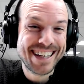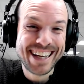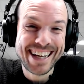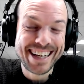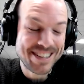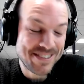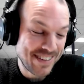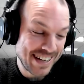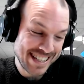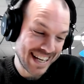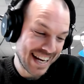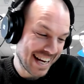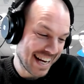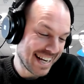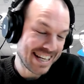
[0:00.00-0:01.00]
It's
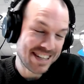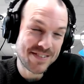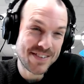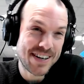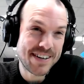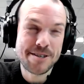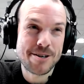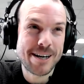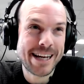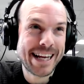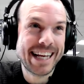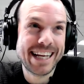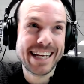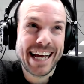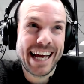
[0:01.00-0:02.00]
fascinating. It's very
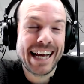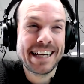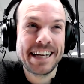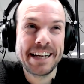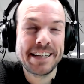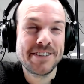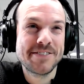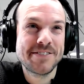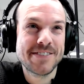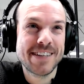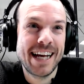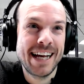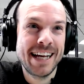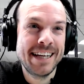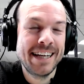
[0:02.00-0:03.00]
tricky. Yeah, kind of.
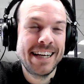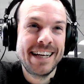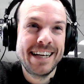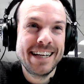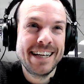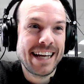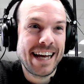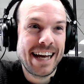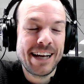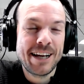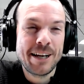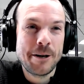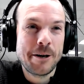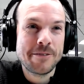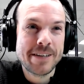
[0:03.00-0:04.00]
Uh,
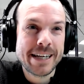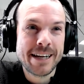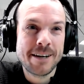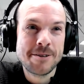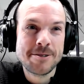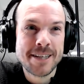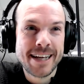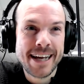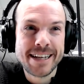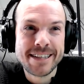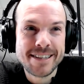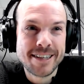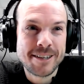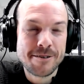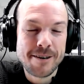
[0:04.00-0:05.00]
yeah, a lot of it goes
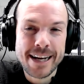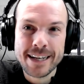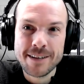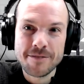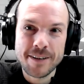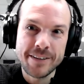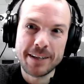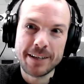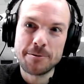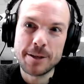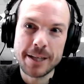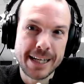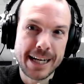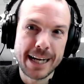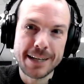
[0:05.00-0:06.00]
against the grain of I think
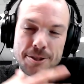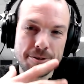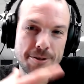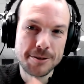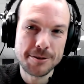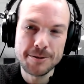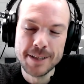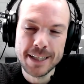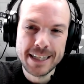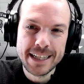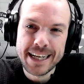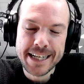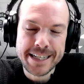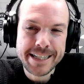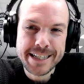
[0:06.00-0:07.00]
what your natural
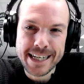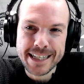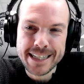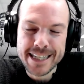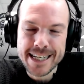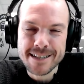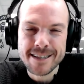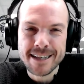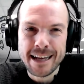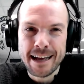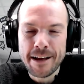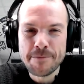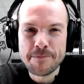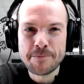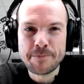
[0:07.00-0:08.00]
instinct is.
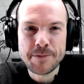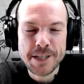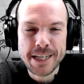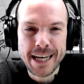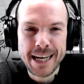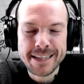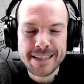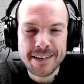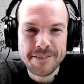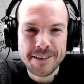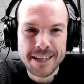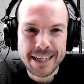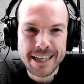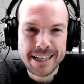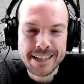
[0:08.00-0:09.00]
Um, so yeah, it's
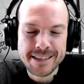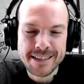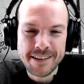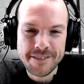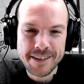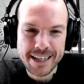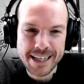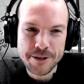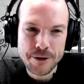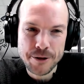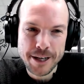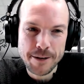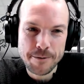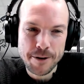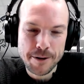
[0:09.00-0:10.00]
definitely it's definitely a
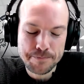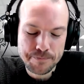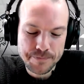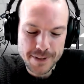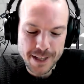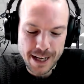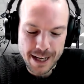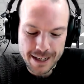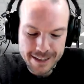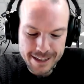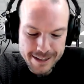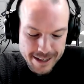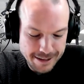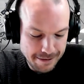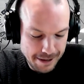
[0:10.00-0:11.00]
tricky one. Uh,
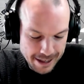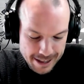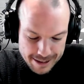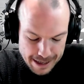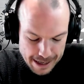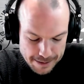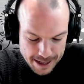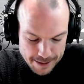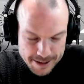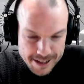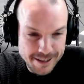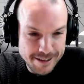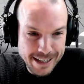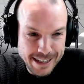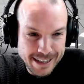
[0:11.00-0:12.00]
listen, time's
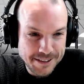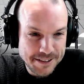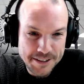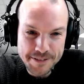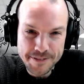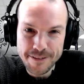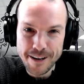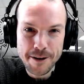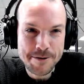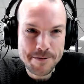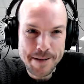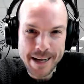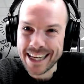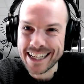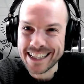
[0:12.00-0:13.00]
absolutely
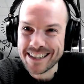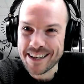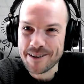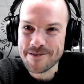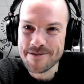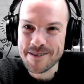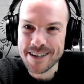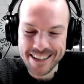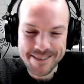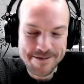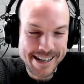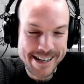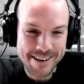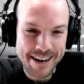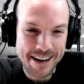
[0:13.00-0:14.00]
flown, Becky. So we're,
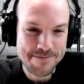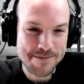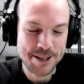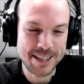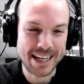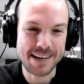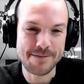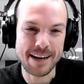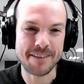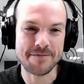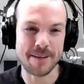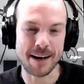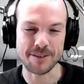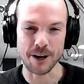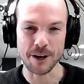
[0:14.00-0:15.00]
we do not have much time
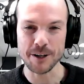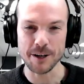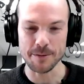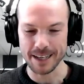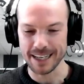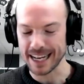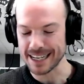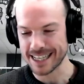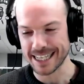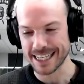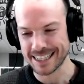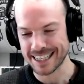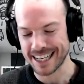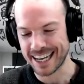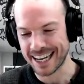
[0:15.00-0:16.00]
left, but I've got a couple of last
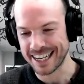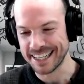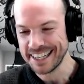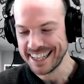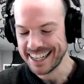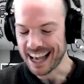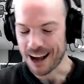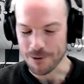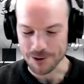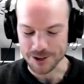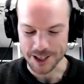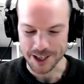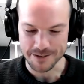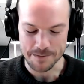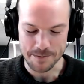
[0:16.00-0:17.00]
things that I, I want
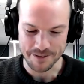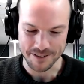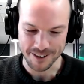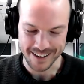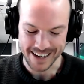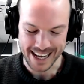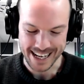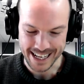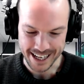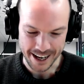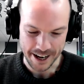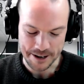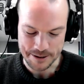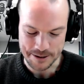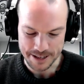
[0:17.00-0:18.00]
to cover before I let you
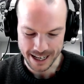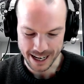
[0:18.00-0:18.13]
go.